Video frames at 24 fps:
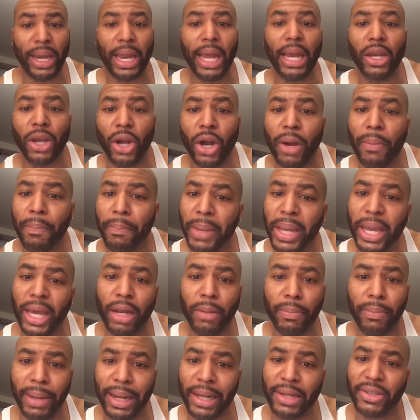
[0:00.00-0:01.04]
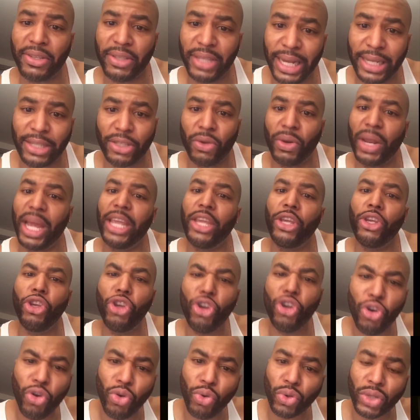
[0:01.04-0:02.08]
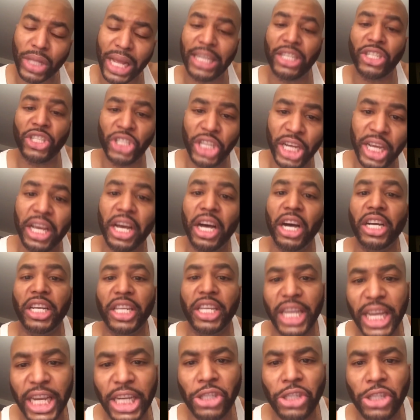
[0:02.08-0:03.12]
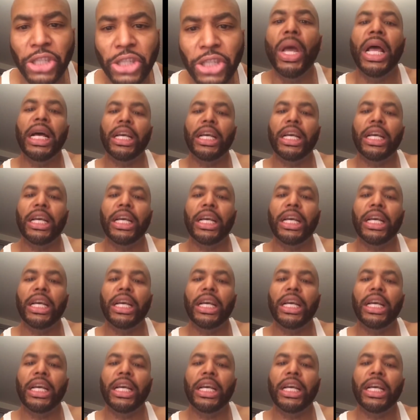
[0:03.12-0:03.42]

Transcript: They learned men about sex, so they use that shit against you.